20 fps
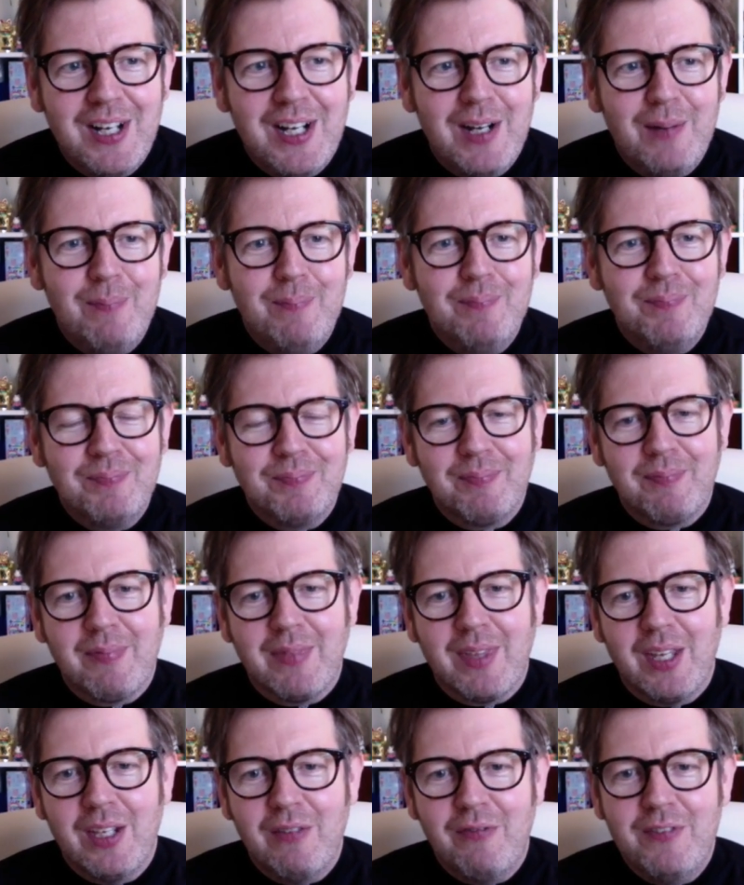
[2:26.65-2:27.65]

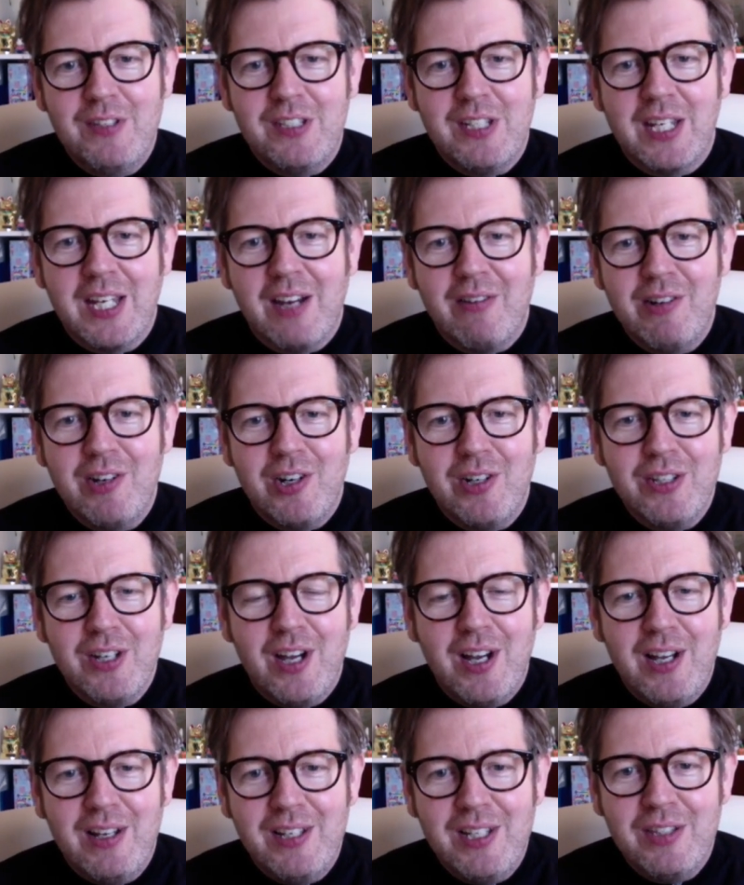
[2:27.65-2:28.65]
The Fizik
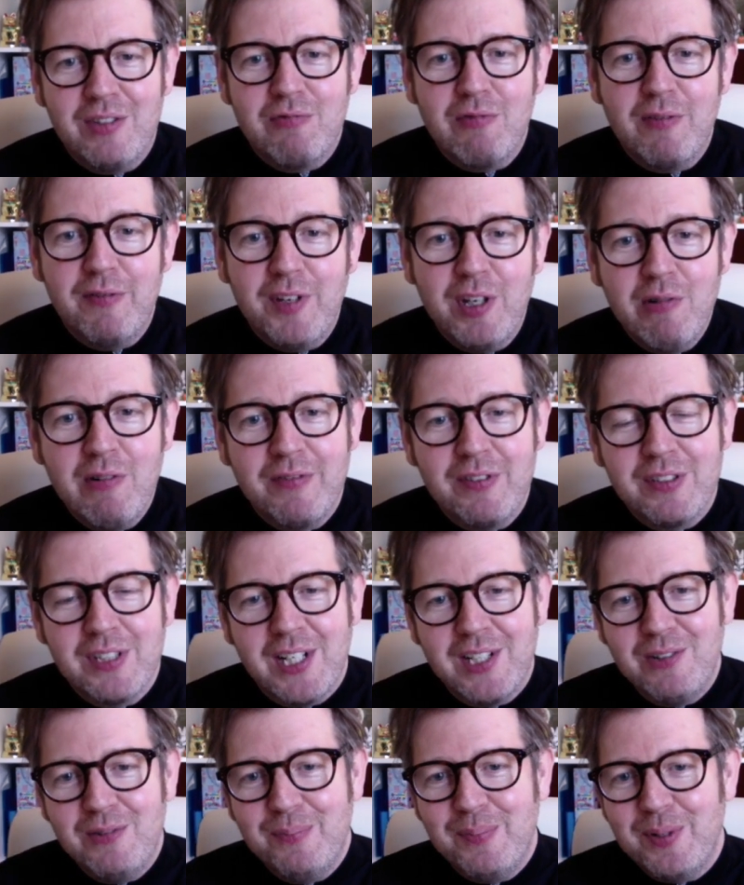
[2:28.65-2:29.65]
Arione is a review of a
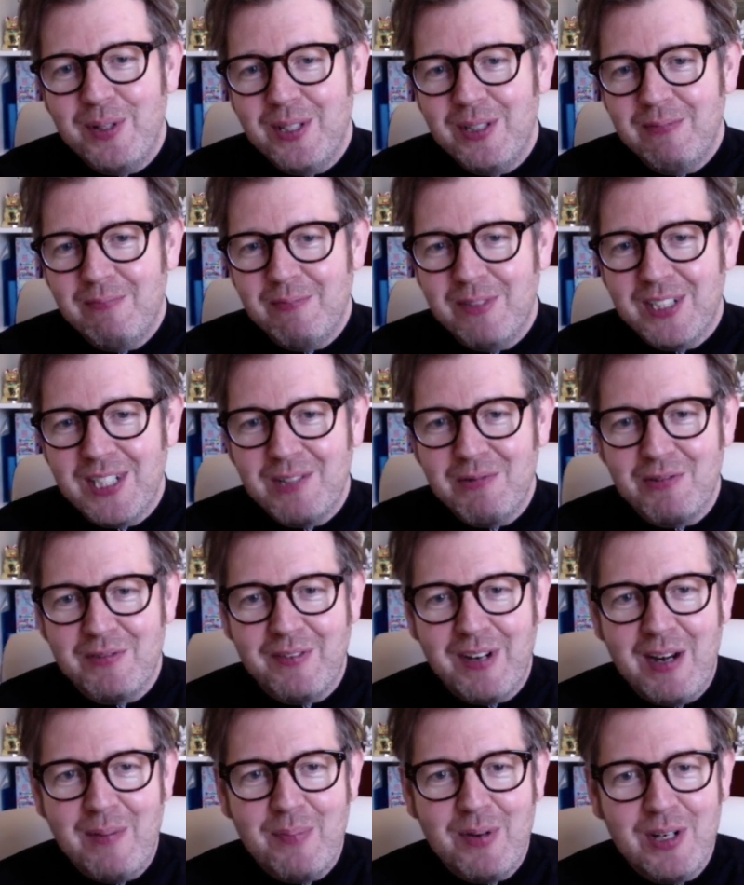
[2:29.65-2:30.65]
saddle, but saddle's
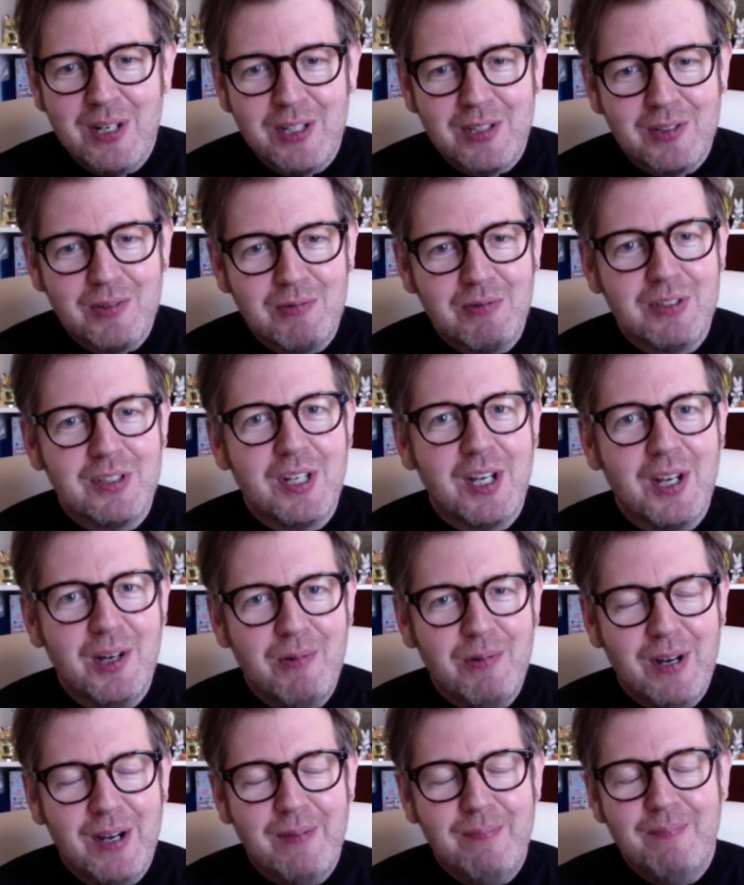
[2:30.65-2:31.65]
very personal,
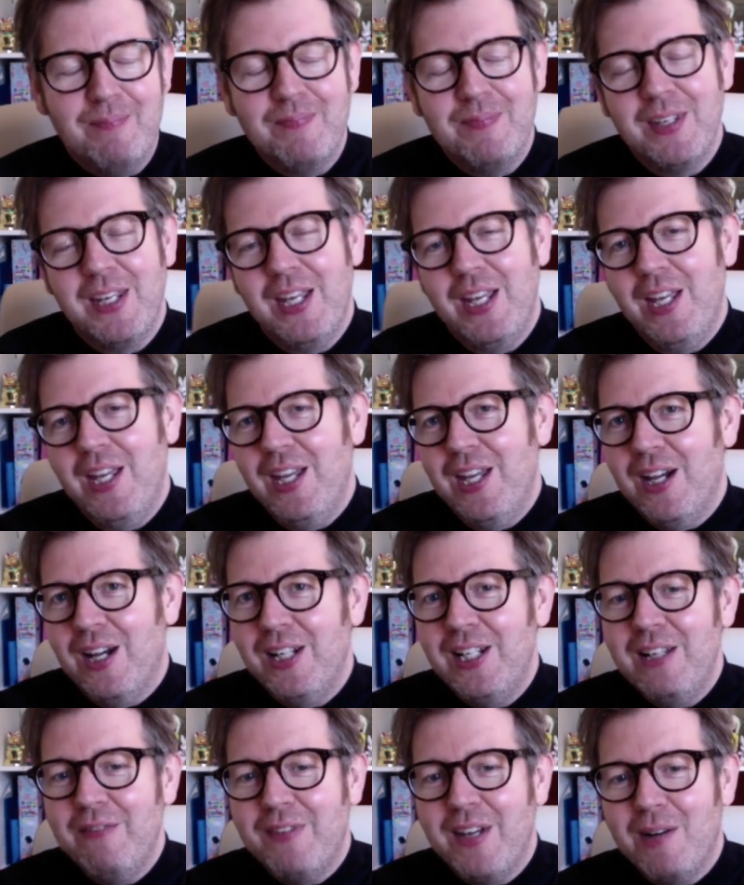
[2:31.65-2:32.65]
so
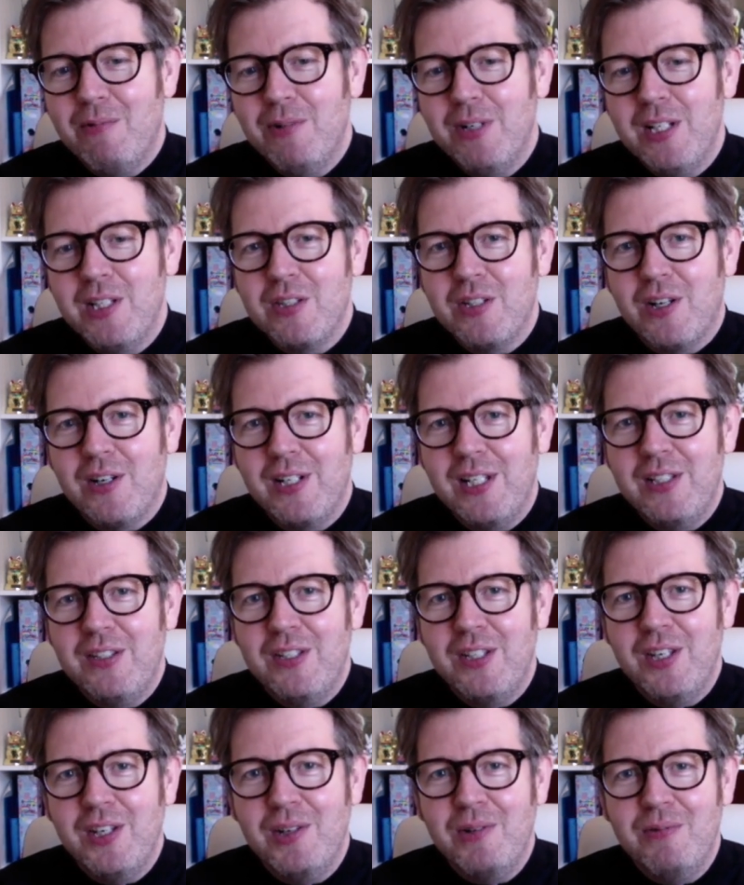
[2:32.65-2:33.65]
I leave that one entirely
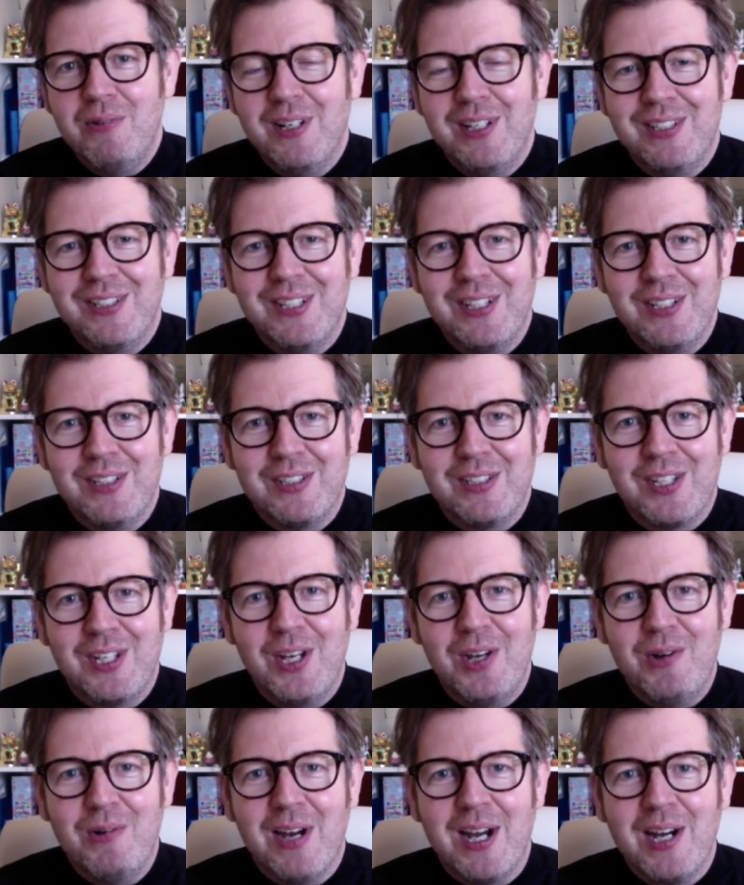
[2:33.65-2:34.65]
to you as
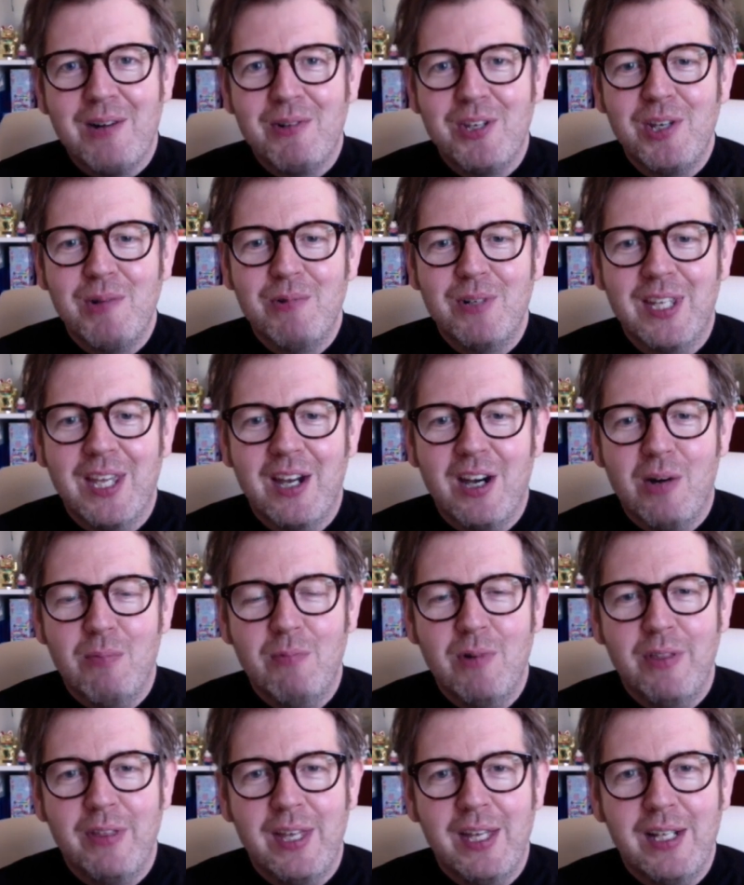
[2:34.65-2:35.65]
to how you would get on
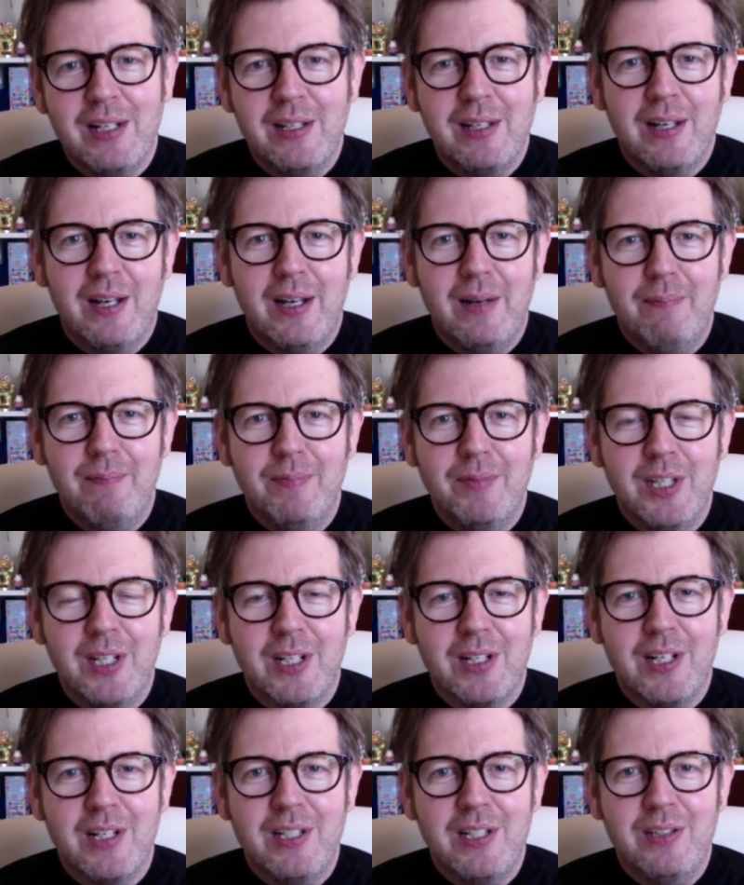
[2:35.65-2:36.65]
with it. All
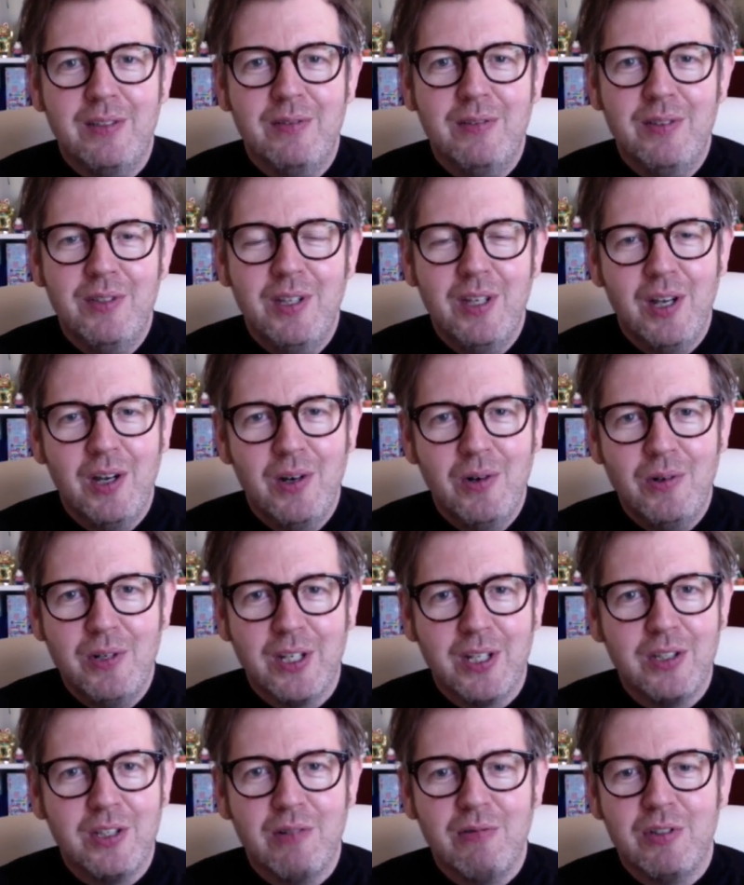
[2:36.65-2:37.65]

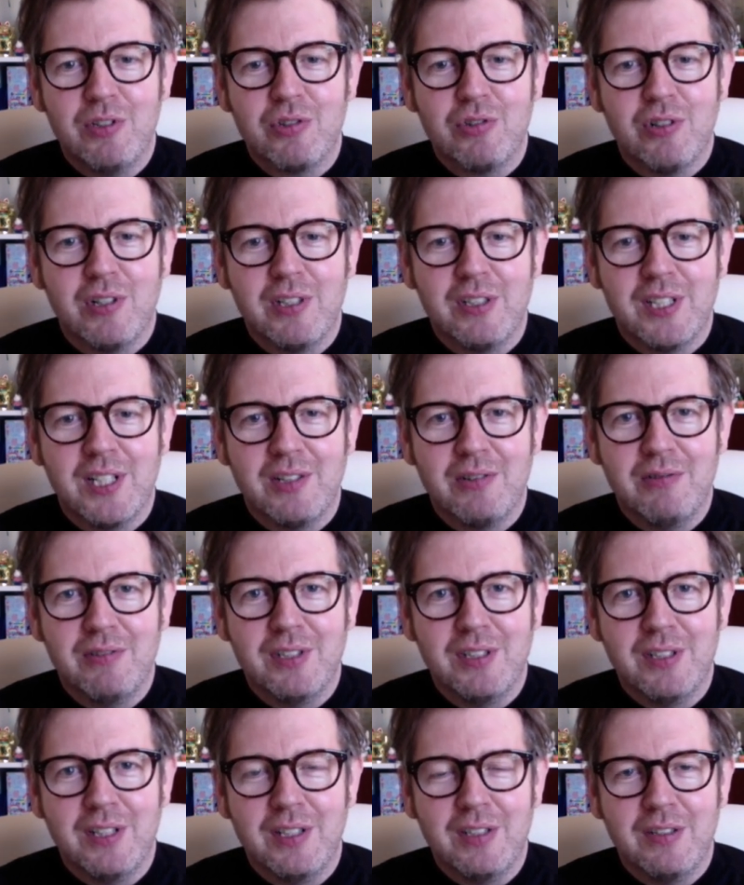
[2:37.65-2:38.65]
you can do is try saddles
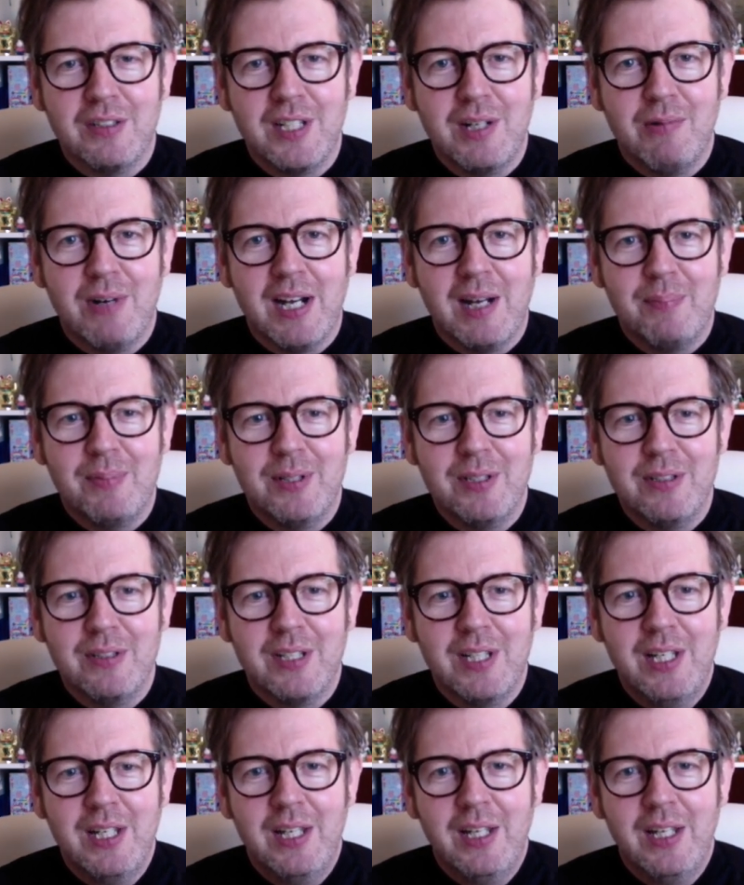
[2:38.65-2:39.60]
and see what happens.